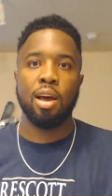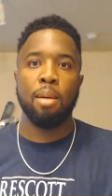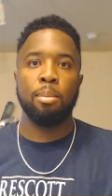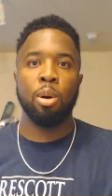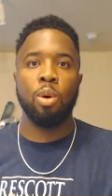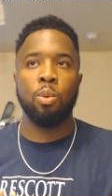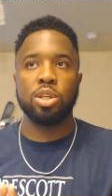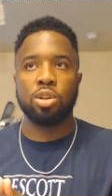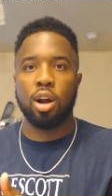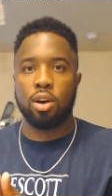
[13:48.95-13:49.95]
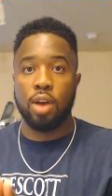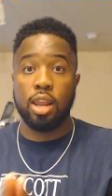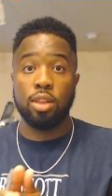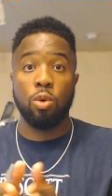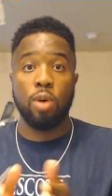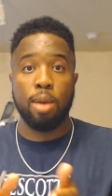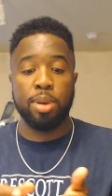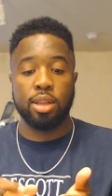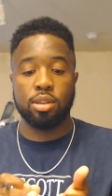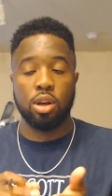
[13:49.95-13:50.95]
But when we start grading the
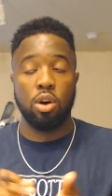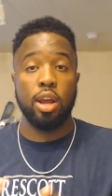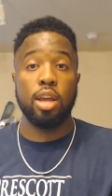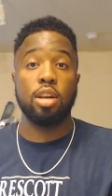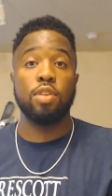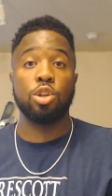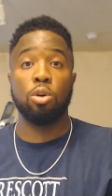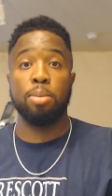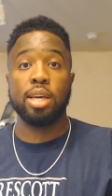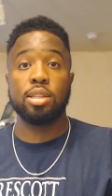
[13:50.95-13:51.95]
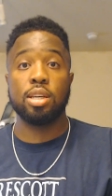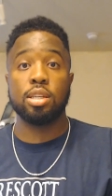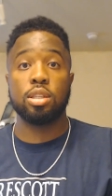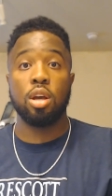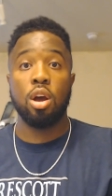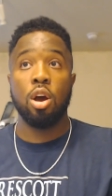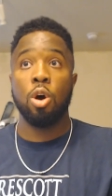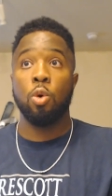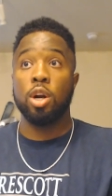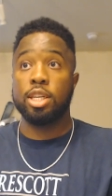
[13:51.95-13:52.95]
weapons on an individual basis,
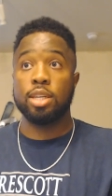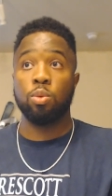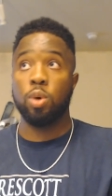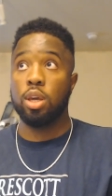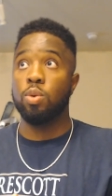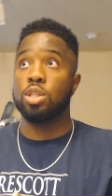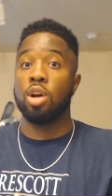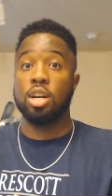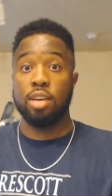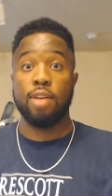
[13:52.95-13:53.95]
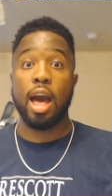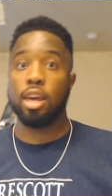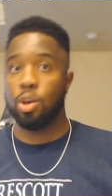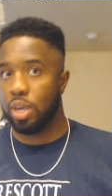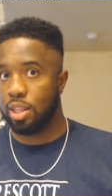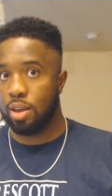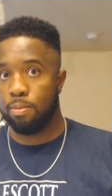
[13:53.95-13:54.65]
we start devaluing them.